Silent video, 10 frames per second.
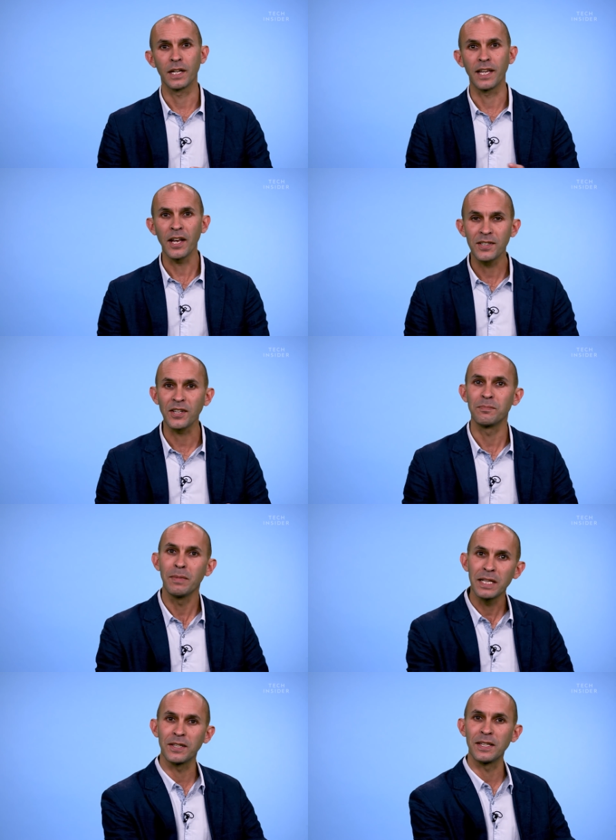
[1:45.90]
Again, it doesn't
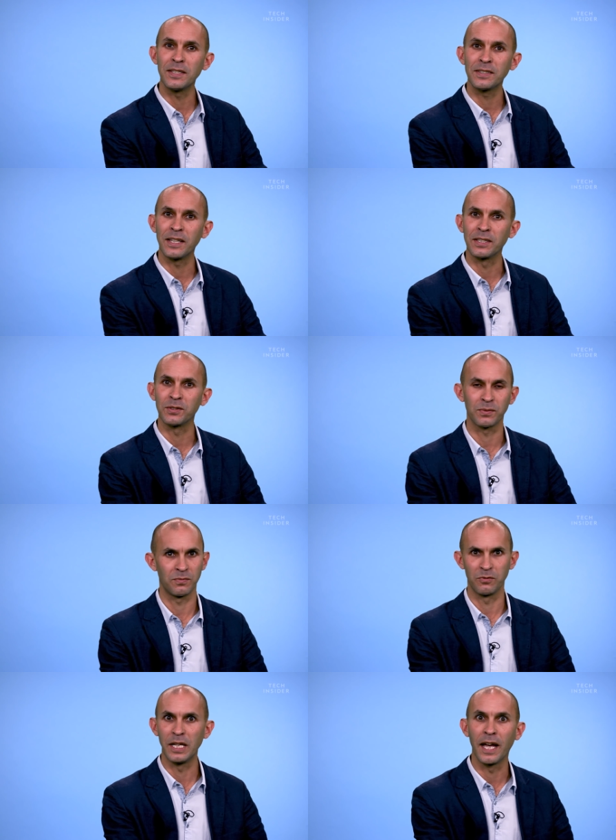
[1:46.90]
mean that these things
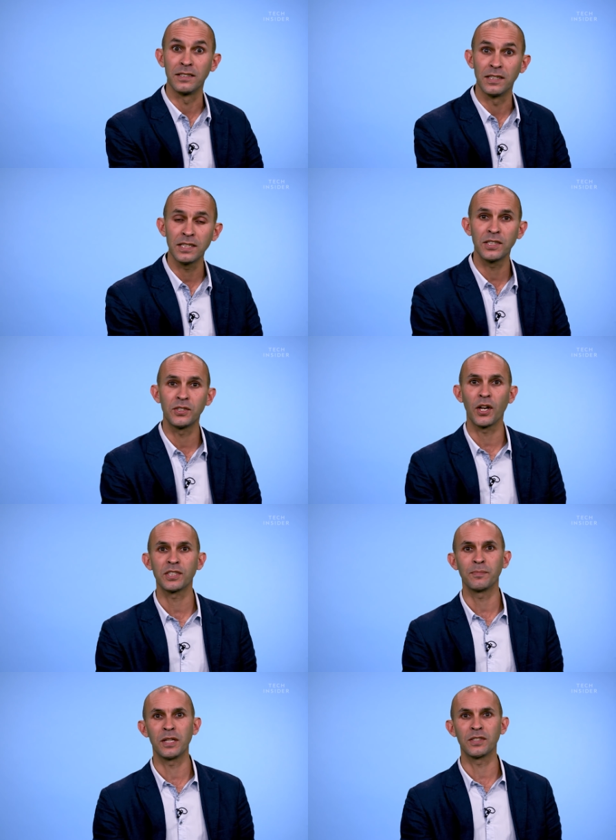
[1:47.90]
really exist, it
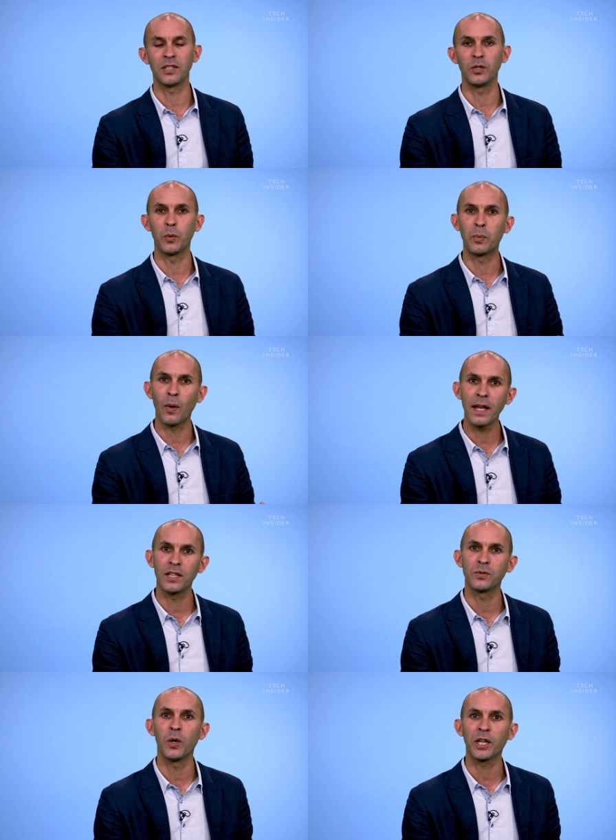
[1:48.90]
just means that your brain
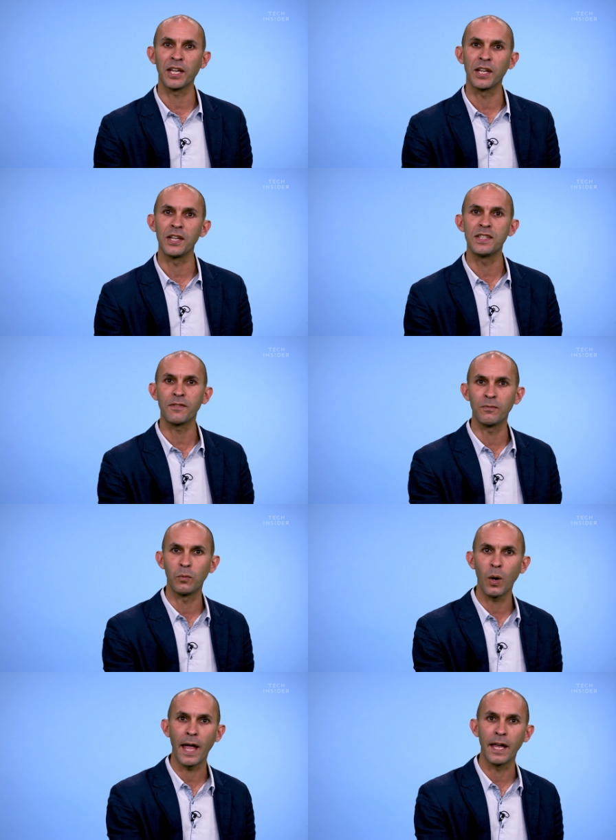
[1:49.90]
is working in a
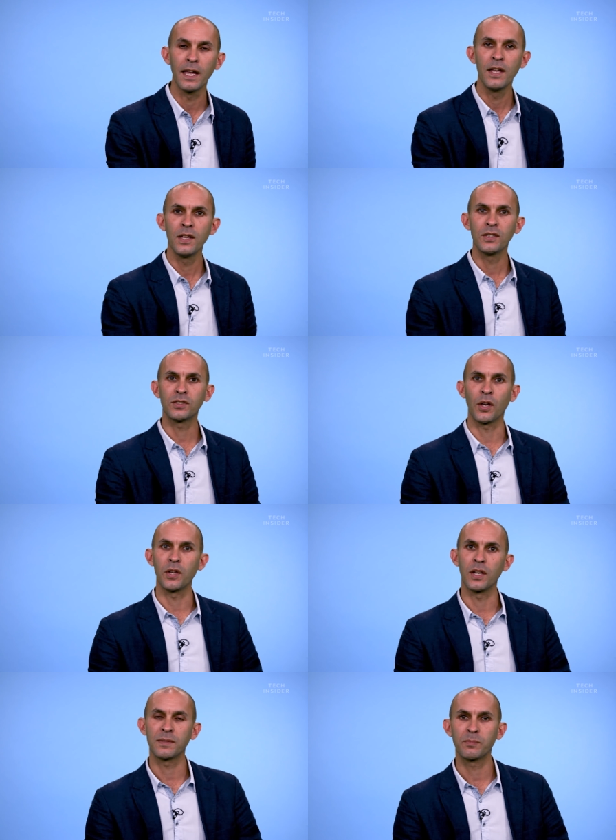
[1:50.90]
different way so
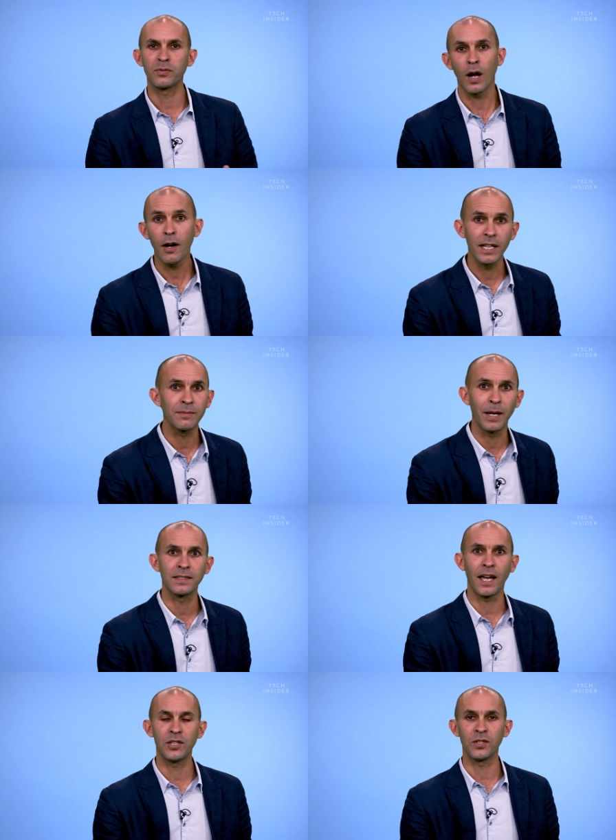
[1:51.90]
that its prior
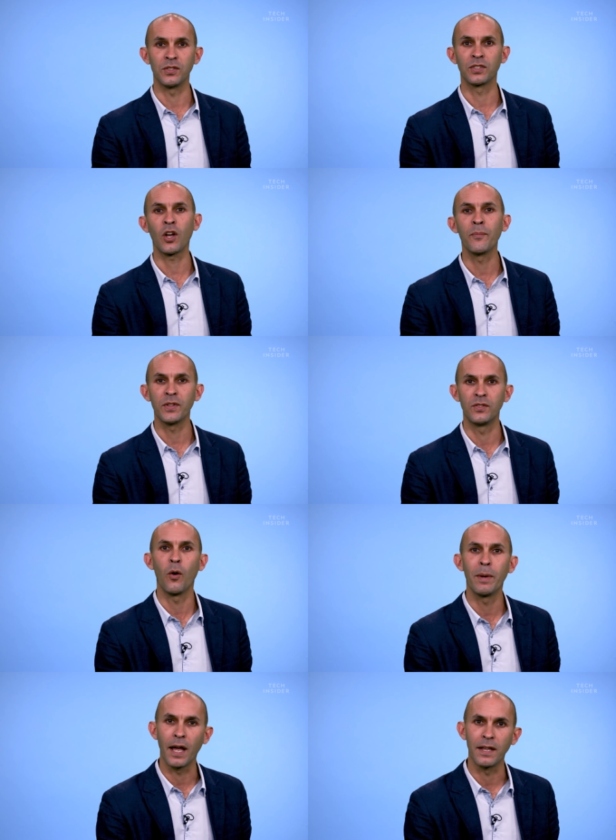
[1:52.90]
expectations come to
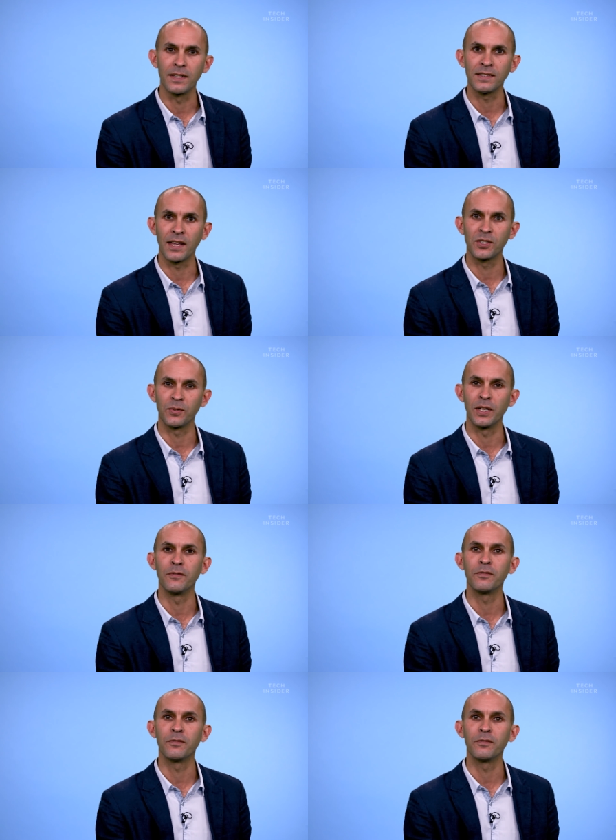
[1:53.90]
dominate the sensory